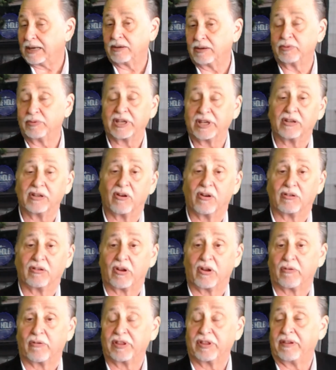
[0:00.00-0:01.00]
We can go
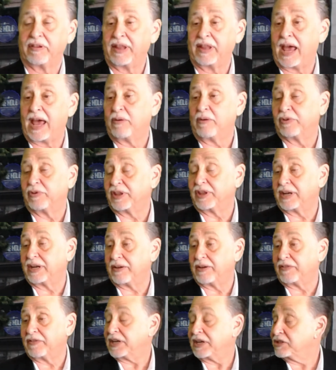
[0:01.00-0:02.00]
lower than that with an
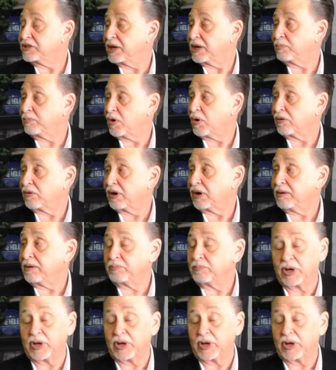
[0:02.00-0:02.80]
FHA program,